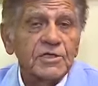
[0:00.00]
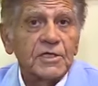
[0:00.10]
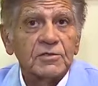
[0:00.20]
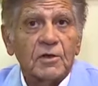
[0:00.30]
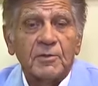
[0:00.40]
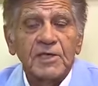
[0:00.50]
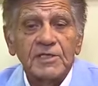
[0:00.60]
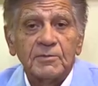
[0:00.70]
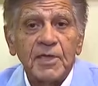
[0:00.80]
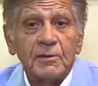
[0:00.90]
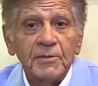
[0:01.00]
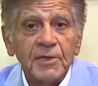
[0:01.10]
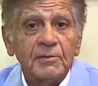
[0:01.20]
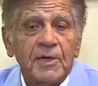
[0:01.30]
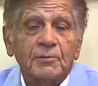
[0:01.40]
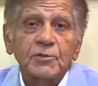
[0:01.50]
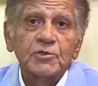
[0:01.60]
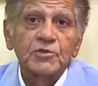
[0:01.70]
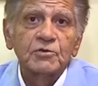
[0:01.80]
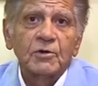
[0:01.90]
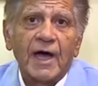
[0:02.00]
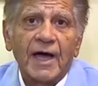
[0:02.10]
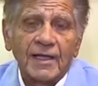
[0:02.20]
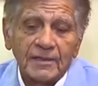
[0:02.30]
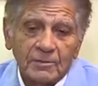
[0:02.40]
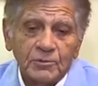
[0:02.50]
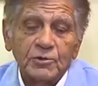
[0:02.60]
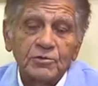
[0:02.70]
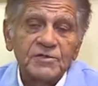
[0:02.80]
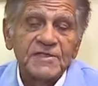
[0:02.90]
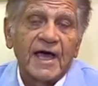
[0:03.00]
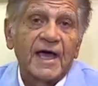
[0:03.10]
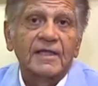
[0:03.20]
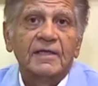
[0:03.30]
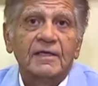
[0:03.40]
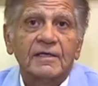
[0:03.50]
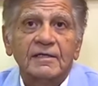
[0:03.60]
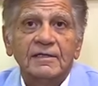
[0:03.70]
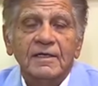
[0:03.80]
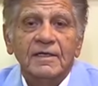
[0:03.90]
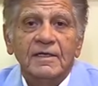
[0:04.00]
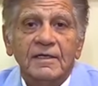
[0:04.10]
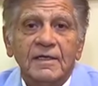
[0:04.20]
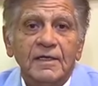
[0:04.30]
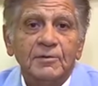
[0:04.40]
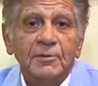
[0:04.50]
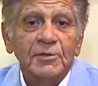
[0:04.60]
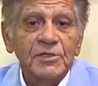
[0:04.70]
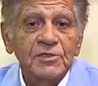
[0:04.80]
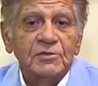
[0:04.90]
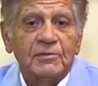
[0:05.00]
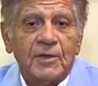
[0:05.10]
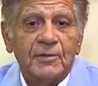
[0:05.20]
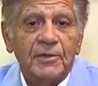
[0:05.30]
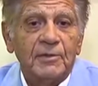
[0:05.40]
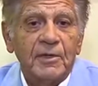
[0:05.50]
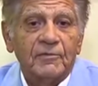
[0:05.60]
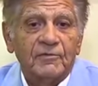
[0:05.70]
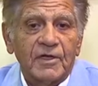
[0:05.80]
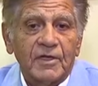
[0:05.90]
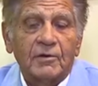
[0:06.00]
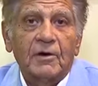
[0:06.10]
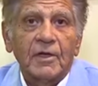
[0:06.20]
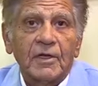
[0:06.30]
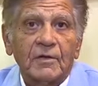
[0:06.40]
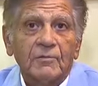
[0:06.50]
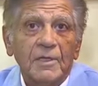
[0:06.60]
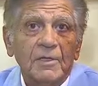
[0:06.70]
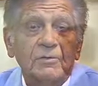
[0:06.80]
had my own Bible, which was very worn and used. He asked me for a Bible, and I said, "Look,